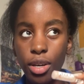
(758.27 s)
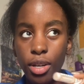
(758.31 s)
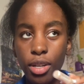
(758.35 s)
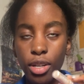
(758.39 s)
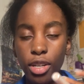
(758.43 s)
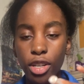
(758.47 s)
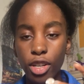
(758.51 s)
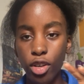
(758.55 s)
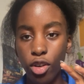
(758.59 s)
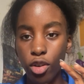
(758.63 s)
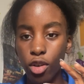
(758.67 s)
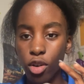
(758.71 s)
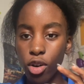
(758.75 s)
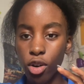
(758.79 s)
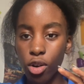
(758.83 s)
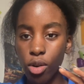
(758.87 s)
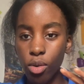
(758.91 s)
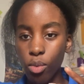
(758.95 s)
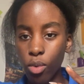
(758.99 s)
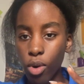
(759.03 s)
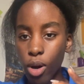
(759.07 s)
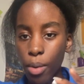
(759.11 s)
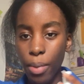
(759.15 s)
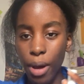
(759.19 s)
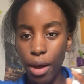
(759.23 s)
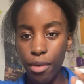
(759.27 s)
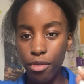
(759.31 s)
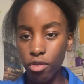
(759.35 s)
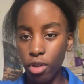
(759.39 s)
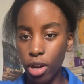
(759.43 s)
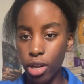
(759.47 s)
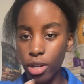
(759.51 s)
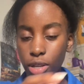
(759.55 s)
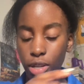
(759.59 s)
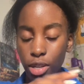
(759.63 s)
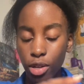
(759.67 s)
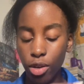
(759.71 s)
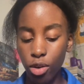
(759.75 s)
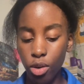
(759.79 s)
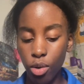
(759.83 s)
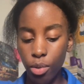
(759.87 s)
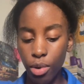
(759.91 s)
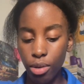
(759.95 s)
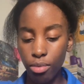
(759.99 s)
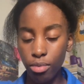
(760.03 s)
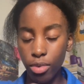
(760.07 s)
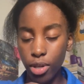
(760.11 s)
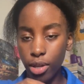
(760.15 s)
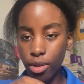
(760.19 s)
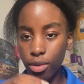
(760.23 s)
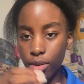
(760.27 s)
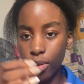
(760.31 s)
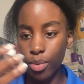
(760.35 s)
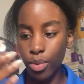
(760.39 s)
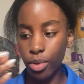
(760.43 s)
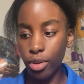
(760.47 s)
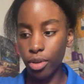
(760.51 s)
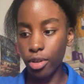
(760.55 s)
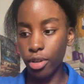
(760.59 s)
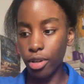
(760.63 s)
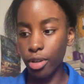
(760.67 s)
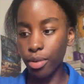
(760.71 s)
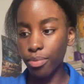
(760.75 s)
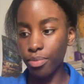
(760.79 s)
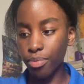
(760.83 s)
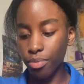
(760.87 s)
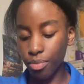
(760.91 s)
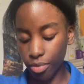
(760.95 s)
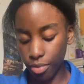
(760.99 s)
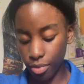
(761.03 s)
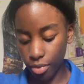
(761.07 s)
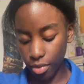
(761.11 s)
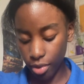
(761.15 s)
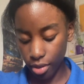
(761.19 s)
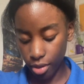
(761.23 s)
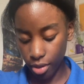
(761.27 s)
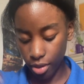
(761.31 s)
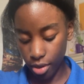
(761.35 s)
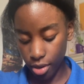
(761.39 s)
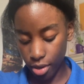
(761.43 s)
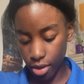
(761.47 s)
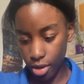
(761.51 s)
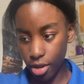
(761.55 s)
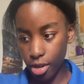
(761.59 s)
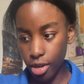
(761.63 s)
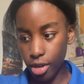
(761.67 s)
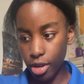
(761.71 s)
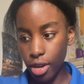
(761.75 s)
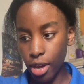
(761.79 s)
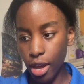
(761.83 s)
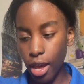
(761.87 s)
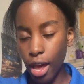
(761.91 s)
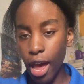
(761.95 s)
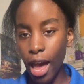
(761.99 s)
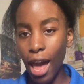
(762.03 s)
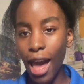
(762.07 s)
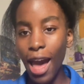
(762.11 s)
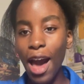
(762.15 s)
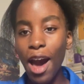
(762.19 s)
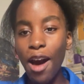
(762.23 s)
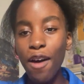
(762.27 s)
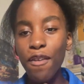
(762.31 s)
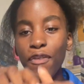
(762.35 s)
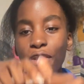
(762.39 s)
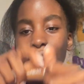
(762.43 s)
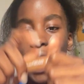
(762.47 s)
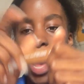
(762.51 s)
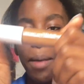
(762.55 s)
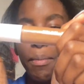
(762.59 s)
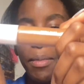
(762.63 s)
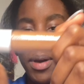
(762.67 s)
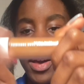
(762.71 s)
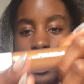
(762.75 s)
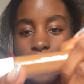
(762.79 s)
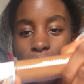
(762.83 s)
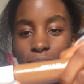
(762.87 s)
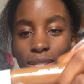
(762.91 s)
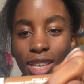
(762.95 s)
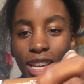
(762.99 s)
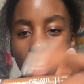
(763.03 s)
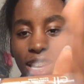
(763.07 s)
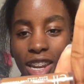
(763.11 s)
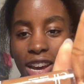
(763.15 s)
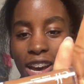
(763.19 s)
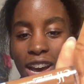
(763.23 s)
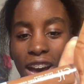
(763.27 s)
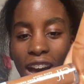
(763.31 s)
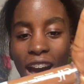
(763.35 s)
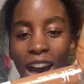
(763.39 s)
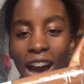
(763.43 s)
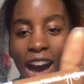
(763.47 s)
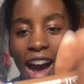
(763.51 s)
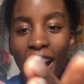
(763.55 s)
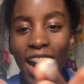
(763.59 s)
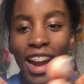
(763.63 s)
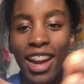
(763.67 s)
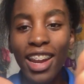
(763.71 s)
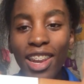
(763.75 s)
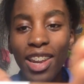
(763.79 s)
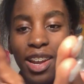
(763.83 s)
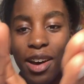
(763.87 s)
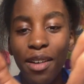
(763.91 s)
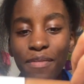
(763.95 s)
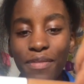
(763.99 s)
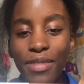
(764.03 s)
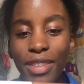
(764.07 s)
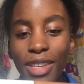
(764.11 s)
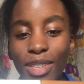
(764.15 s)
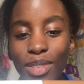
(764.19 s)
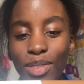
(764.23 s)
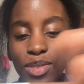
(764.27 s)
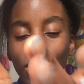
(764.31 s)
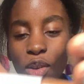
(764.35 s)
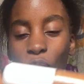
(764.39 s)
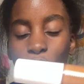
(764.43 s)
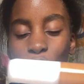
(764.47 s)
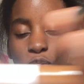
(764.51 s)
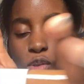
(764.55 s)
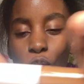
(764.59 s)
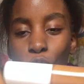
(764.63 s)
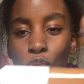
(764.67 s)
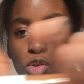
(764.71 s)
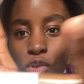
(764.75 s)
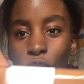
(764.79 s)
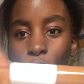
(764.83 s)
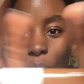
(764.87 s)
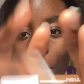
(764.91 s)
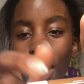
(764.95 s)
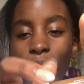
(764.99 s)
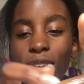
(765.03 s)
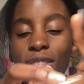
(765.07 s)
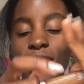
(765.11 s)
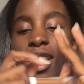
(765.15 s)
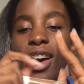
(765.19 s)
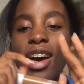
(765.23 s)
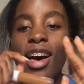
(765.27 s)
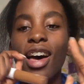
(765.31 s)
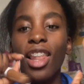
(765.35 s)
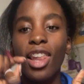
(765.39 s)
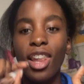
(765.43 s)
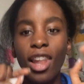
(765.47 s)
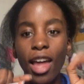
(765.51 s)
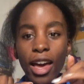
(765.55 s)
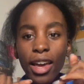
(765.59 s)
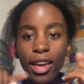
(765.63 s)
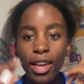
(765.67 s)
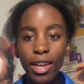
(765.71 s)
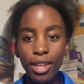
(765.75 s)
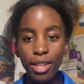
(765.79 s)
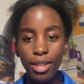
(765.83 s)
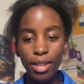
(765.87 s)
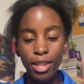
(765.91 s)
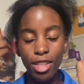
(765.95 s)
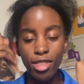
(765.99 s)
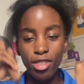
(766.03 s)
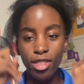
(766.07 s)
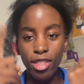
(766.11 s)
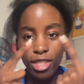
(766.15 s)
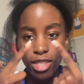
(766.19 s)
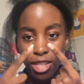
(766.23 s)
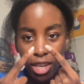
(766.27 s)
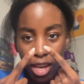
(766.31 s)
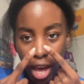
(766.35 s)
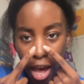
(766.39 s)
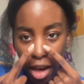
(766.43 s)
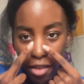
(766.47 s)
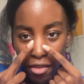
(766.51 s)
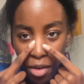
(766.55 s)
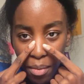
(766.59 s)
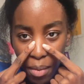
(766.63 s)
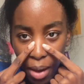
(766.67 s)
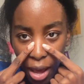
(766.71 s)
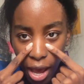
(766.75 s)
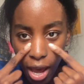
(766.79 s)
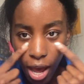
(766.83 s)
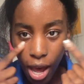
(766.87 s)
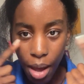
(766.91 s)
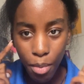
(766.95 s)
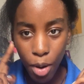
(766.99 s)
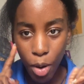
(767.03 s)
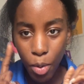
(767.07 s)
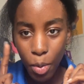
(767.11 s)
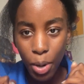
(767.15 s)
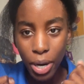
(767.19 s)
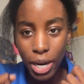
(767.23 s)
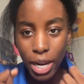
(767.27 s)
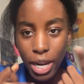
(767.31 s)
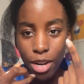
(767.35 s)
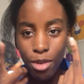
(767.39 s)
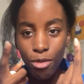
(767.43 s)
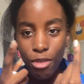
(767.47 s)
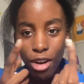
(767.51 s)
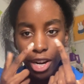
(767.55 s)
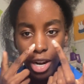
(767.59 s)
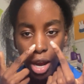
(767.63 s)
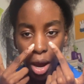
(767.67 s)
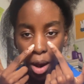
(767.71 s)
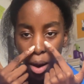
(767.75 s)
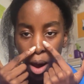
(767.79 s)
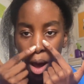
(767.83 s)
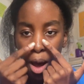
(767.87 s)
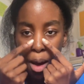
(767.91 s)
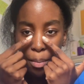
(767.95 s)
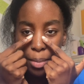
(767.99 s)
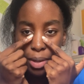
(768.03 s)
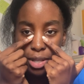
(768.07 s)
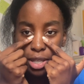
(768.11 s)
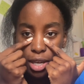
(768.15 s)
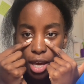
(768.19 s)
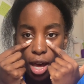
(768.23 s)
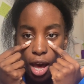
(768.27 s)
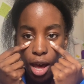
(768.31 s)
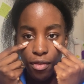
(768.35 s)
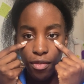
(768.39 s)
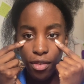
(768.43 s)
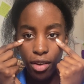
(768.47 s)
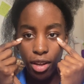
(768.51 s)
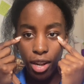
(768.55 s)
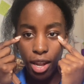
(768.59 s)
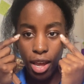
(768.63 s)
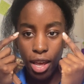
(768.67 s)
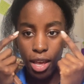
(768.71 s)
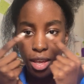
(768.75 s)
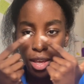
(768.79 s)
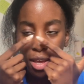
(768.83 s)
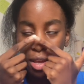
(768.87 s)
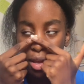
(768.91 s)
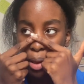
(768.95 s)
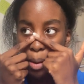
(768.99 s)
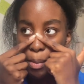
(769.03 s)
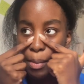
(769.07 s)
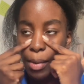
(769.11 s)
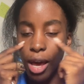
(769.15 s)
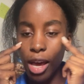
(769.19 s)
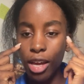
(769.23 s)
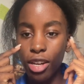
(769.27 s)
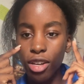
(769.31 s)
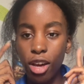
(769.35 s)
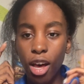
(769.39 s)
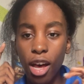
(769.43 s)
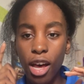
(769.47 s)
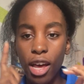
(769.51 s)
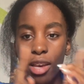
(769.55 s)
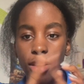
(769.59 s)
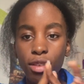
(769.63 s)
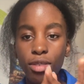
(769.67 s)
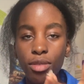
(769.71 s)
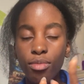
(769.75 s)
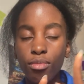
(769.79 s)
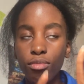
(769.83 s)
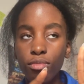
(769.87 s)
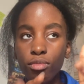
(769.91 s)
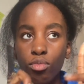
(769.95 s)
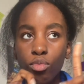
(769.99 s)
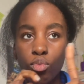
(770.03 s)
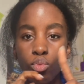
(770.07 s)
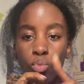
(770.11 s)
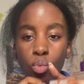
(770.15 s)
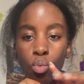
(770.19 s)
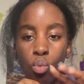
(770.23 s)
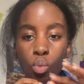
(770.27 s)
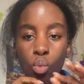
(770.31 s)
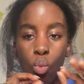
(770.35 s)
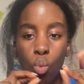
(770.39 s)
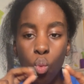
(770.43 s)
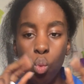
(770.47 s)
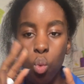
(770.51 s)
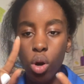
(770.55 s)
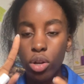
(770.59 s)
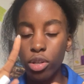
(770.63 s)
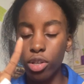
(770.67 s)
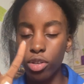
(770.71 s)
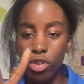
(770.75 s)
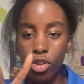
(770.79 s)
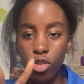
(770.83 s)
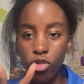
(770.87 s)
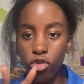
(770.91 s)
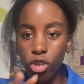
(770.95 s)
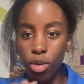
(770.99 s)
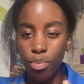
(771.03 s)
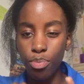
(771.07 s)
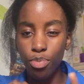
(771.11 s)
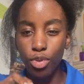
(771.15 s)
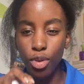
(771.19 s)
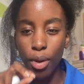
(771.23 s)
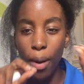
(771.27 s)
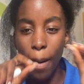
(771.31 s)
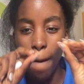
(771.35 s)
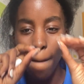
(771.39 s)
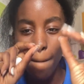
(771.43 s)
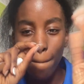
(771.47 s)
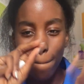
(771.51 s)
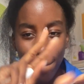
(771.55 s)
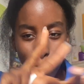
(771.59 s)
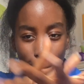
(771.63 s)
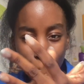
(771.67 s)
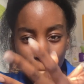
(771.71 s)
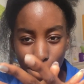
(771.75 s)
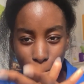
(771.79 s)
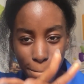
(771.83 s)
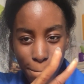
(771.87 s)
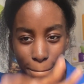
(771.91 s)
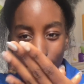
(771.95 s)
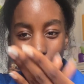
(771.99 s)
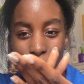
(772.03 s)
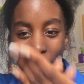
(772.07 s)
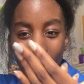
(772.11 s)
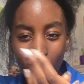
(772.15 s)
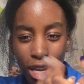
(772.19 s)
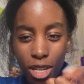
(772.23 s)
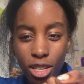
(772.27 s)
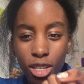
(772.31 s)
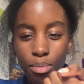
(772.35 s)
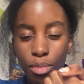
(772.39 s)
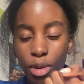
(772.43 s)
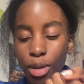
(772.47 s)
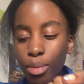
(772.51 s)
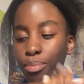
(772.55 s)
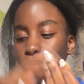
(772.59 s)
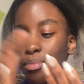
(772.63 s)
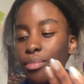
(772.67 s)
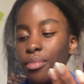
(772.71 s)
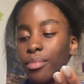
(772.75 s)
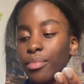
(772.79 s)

Dior one, but I haven't tried the Dior one, so I wouldn't know. Elf Camo Concealer. I love this so much. Like, literally, to cover my, I'm not wearing any right now, but to cover like my under eyes, 1 to 2 drops maximum.